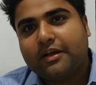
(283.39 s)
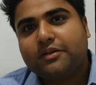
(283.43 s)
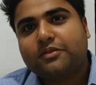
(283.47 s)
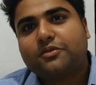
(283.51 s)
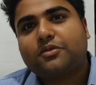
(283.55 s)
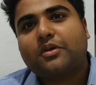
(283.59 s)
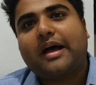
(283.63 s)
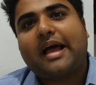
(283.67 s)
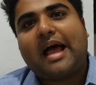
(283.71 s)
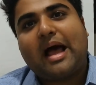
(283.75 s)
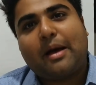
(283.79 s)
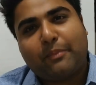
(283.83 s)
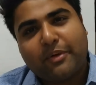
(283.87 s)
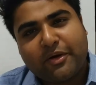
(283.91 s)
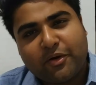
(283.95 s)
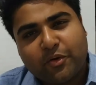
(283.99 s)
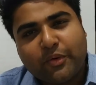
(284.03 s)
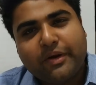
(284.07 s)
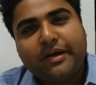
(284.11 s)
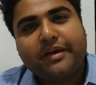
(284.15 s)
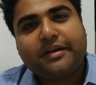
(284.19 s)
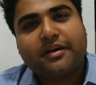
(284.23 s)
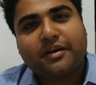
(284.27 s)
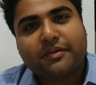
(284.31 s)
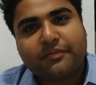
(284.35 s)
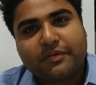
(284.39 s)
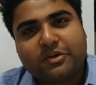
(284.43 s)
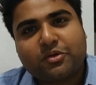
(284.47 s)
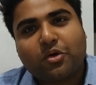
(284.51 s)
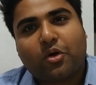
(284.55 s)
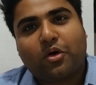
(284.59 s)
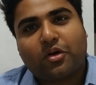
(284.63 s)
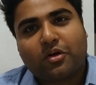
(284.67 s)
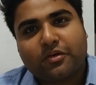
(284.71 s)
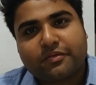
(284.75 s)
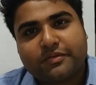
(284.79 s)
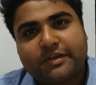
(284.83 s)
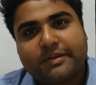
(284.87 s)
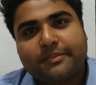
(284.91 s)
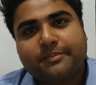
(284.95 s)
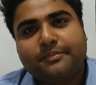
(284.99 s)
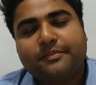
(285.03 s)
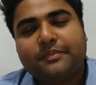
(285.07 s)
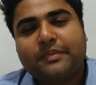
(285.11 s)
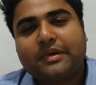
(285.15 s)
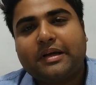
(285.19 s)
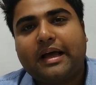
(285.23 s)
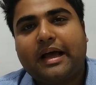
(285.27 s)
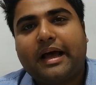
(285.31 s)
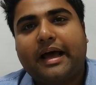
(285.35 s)
So I happened to intern with all of
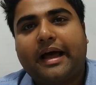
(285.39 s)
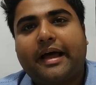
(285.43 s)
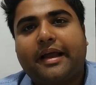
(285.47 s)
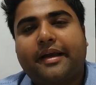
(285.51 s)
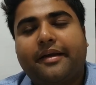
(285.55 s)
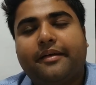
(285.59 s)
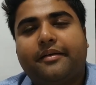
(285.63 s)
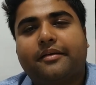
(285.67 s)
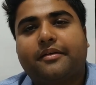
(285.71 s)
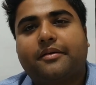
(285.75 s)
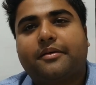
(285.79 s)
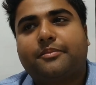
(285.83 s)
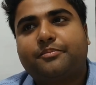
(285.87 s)
them, and